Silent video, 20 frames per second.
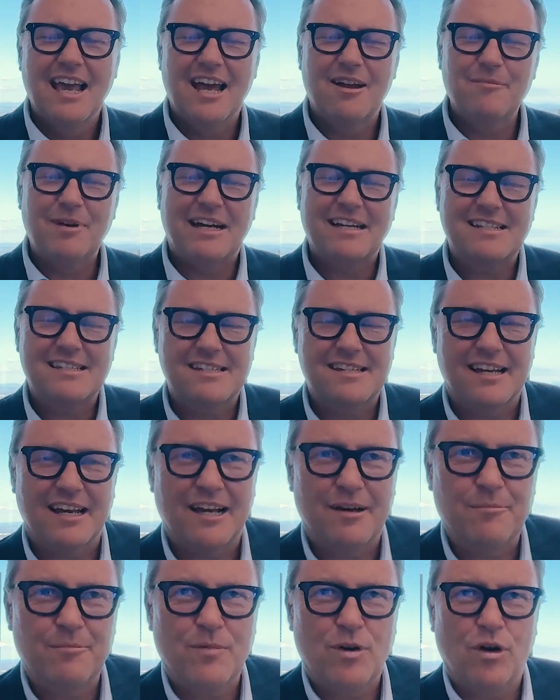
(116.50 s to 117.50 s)
And mate,
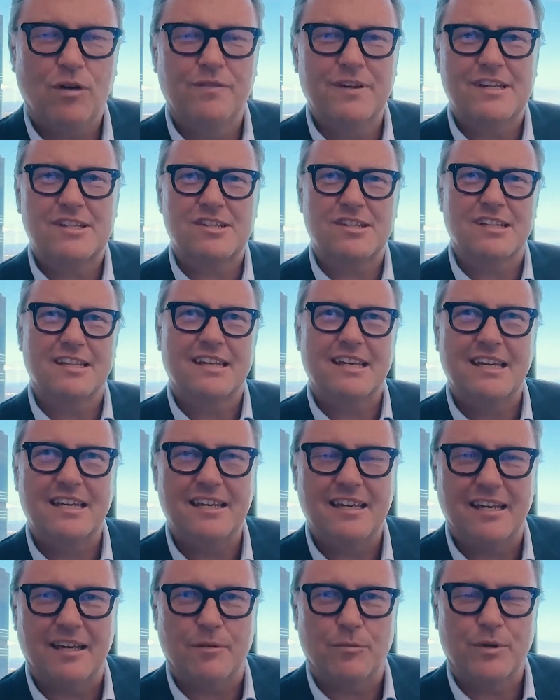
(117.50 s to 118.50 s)

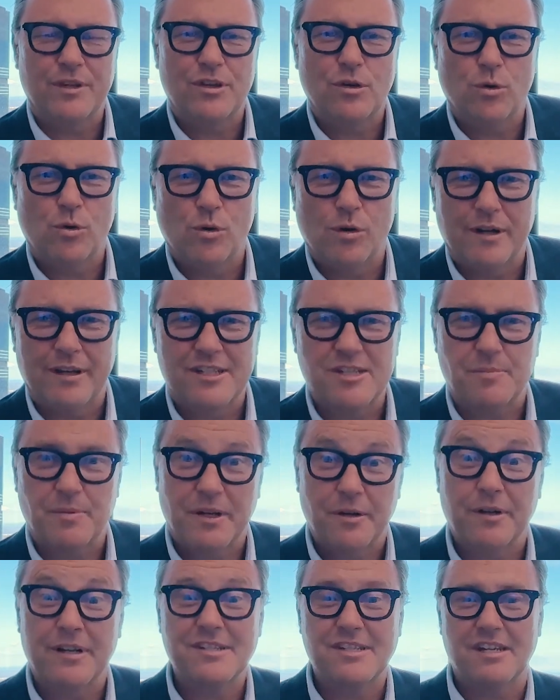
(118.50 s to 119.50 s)
obviously, with your
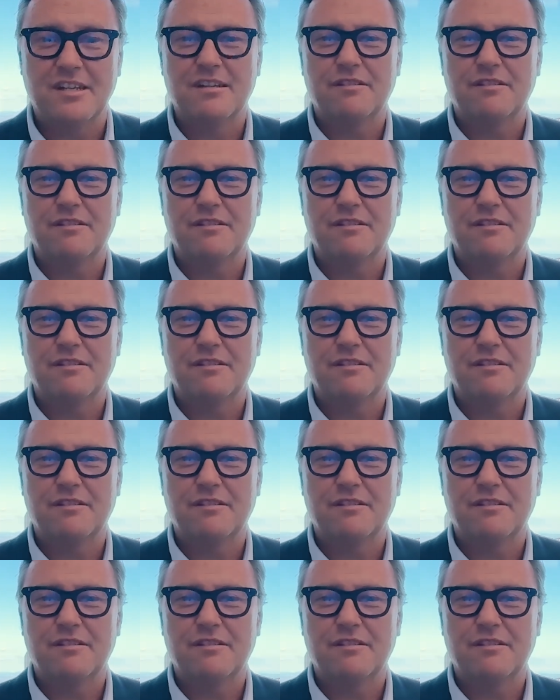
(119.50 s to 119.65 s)
experience in